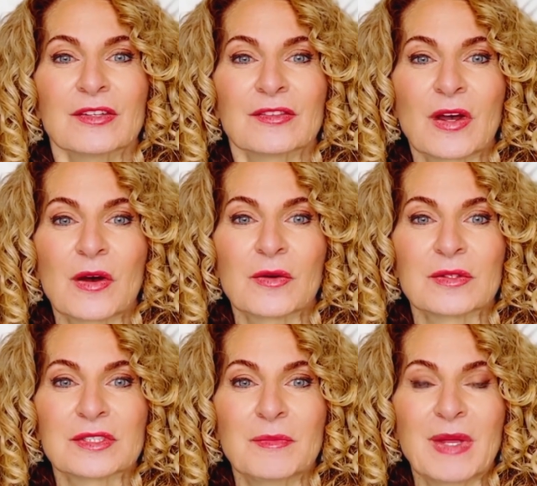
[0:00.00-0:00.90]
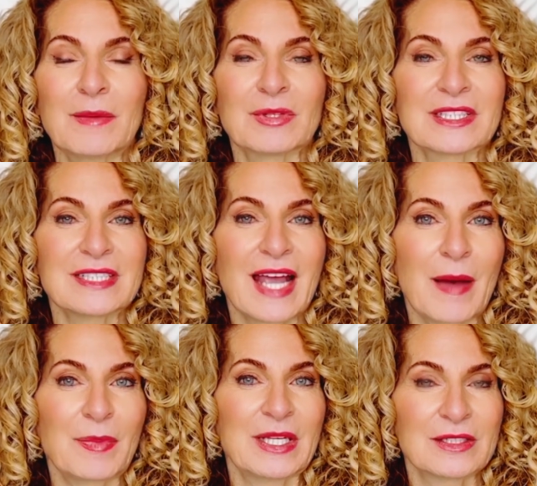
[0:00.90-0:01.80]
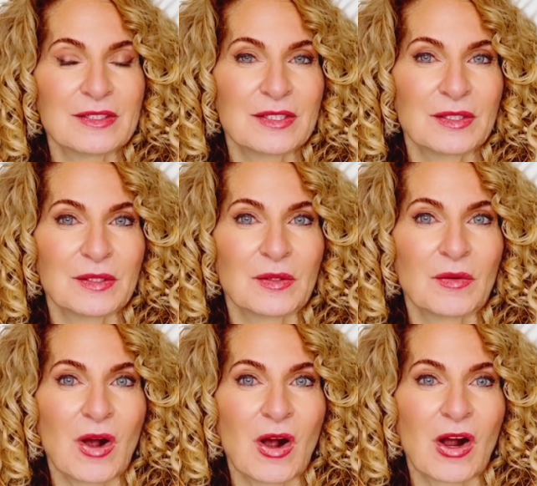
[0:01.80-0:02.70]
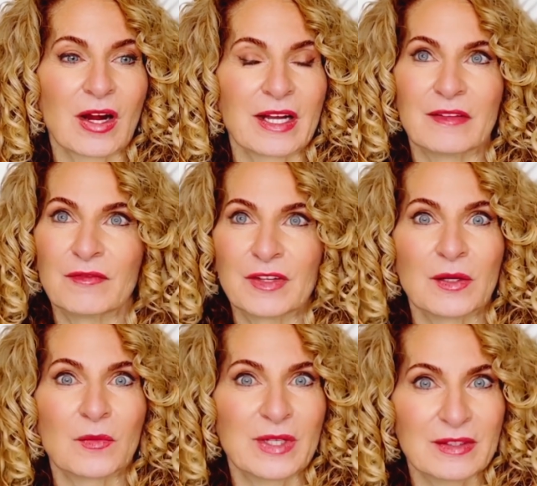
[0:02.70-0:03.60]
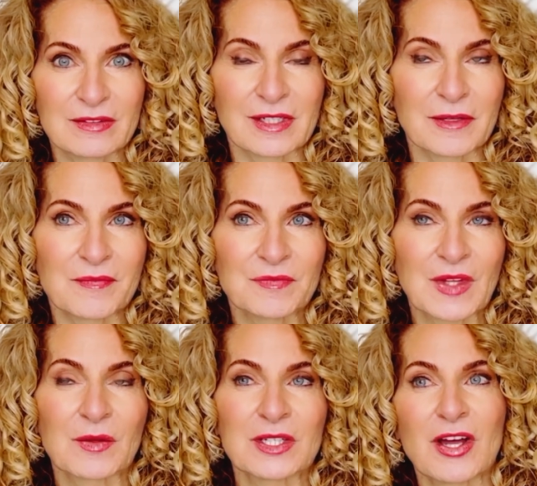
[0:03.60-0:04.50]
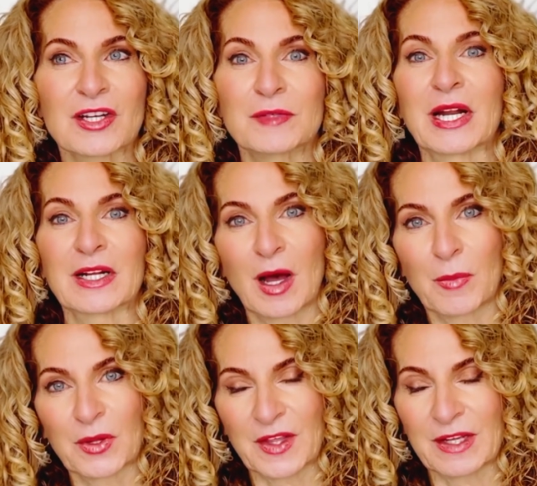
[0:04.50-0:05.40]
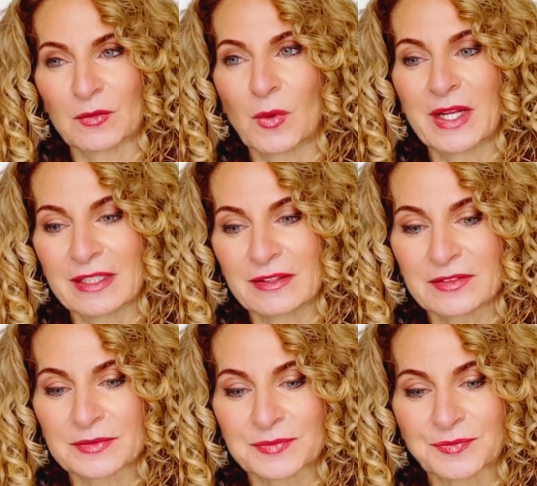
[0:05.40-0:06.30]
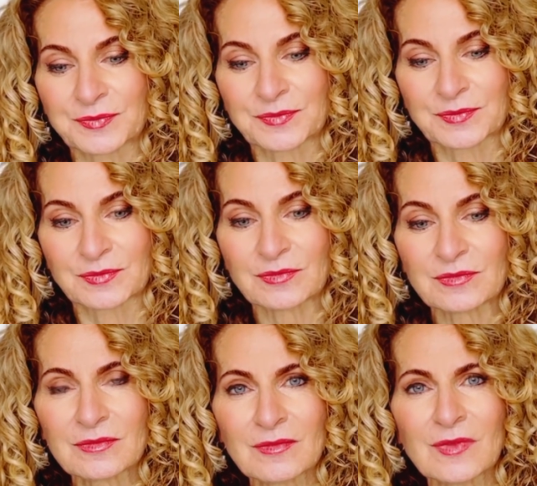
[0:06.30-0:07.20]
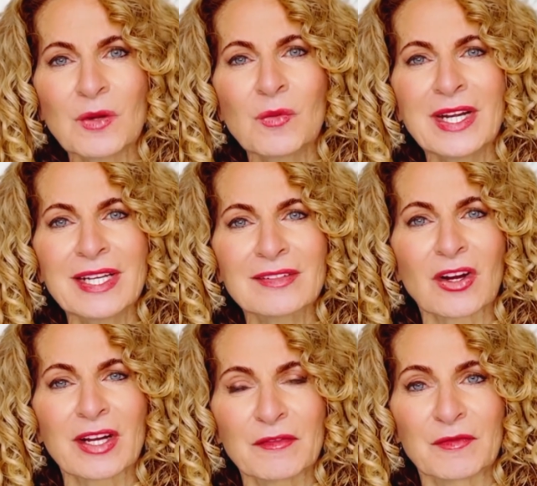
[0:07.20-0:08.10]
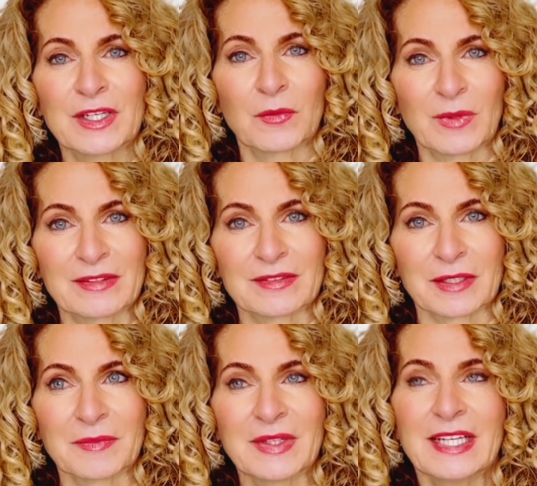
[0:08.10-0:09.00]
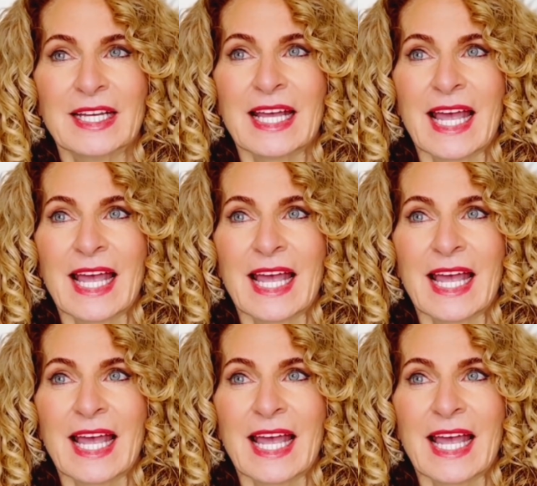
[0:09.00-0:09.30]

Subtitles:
So to be able to tap into our infinite wisdom, I want to talk to you about a couple of things. One is, what is our infinite wisdom?